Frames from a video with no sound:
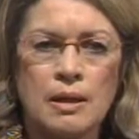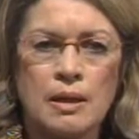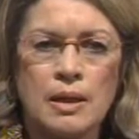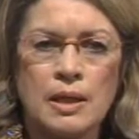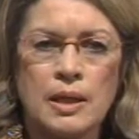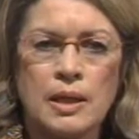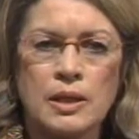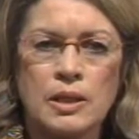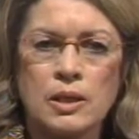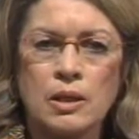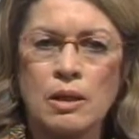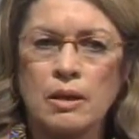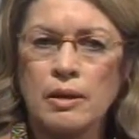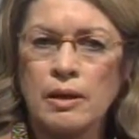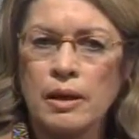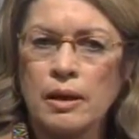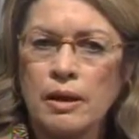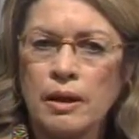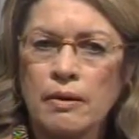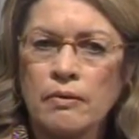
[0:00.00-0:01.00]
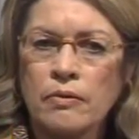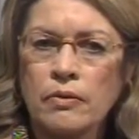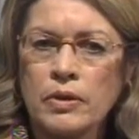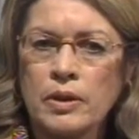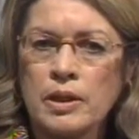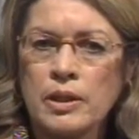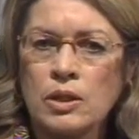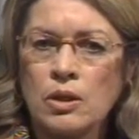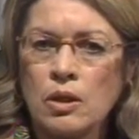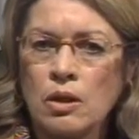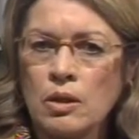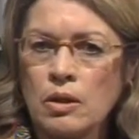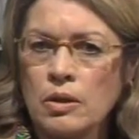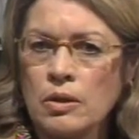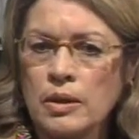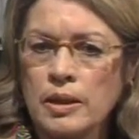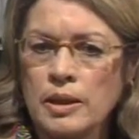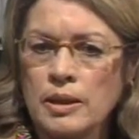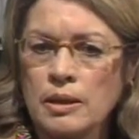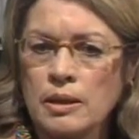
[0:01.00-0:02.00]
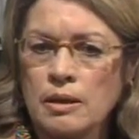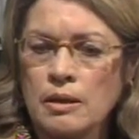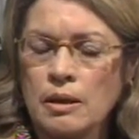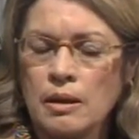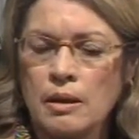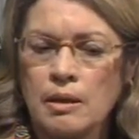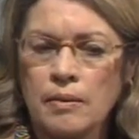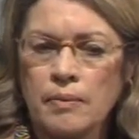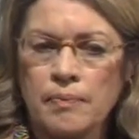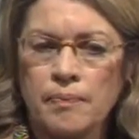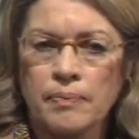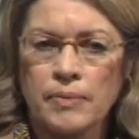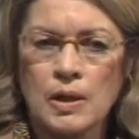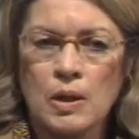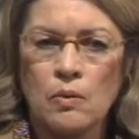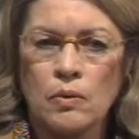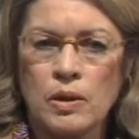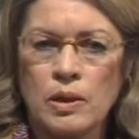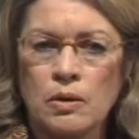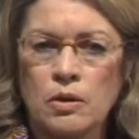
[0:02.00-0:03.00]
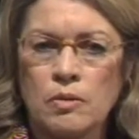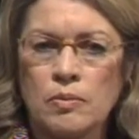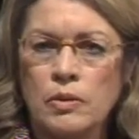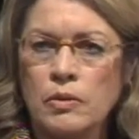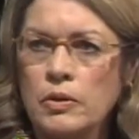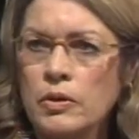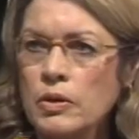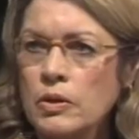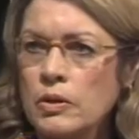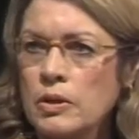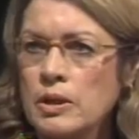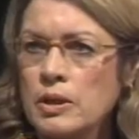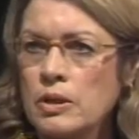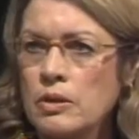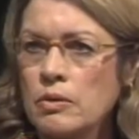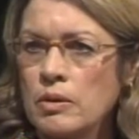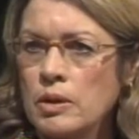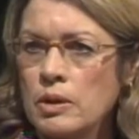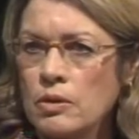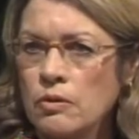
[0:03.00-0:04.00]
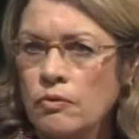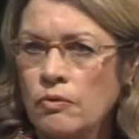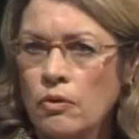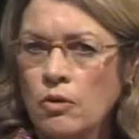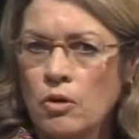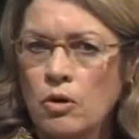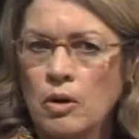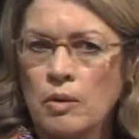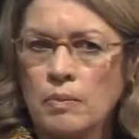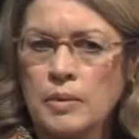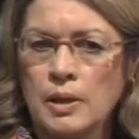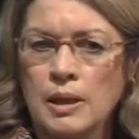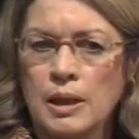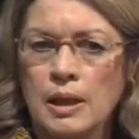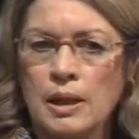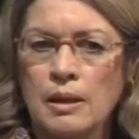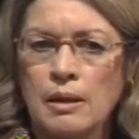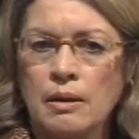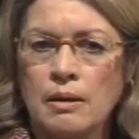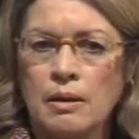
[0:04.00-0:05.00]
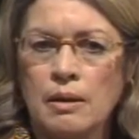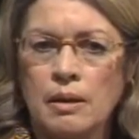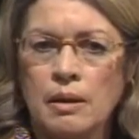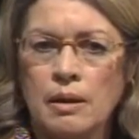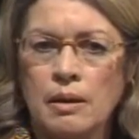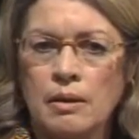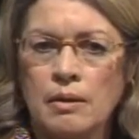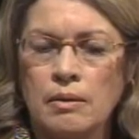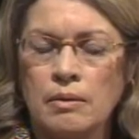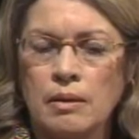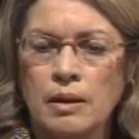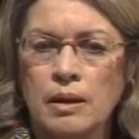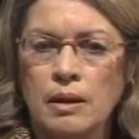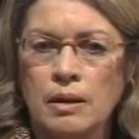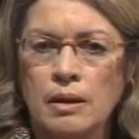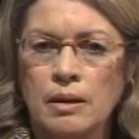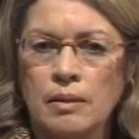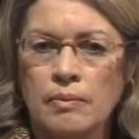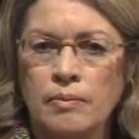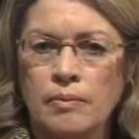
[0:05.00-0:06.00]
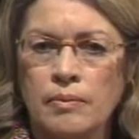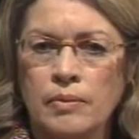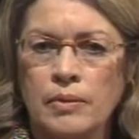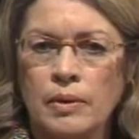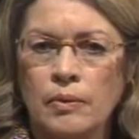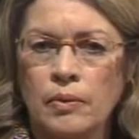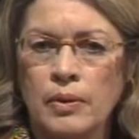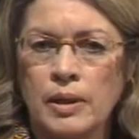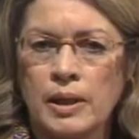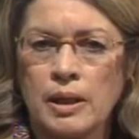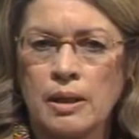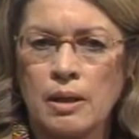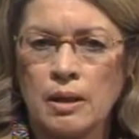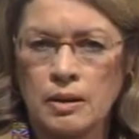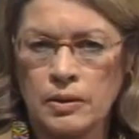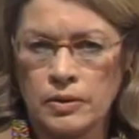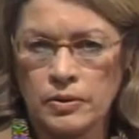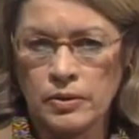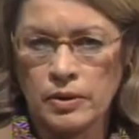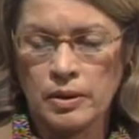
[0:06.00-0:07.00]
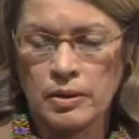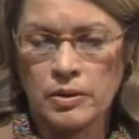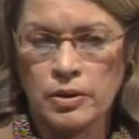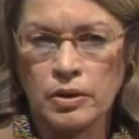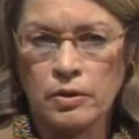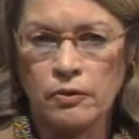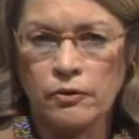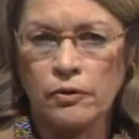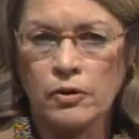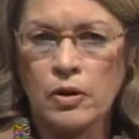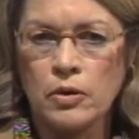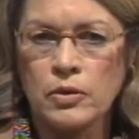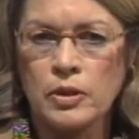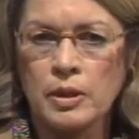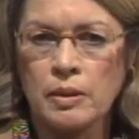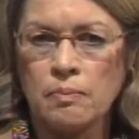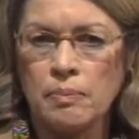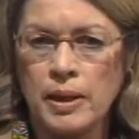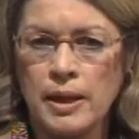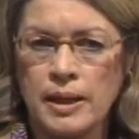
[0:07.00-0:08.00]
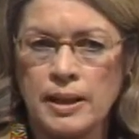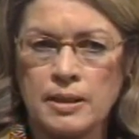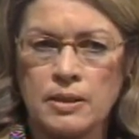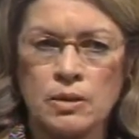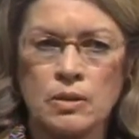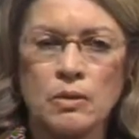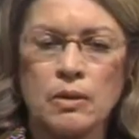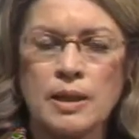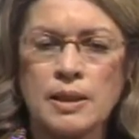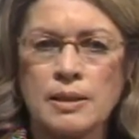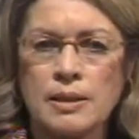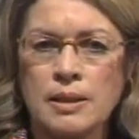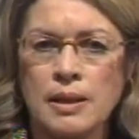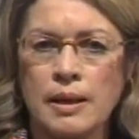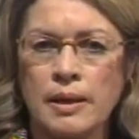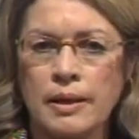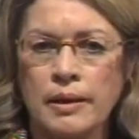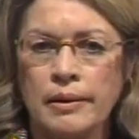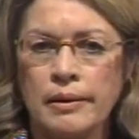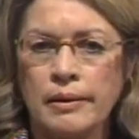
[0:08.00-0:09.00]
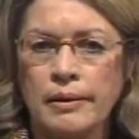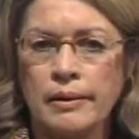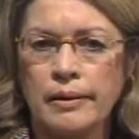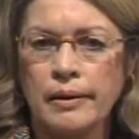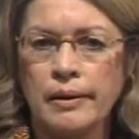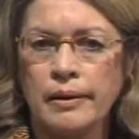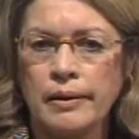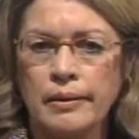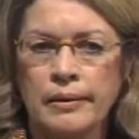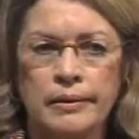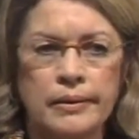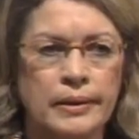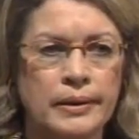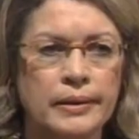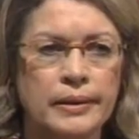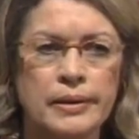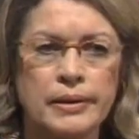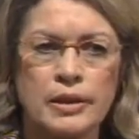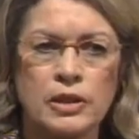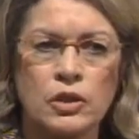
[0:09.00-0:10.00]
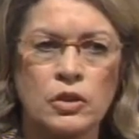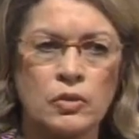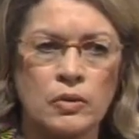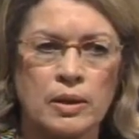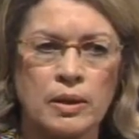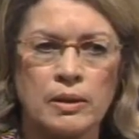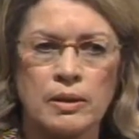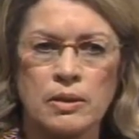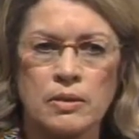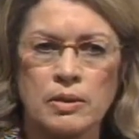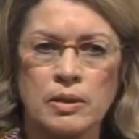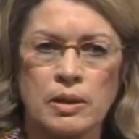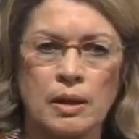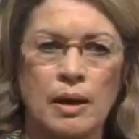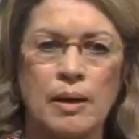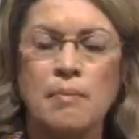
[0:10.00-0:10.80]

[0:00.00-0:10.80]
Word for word: it's not every dollar. It's when an urban renewal district is formed, what they call it, there's the frozen base. So let's say in the district there's $1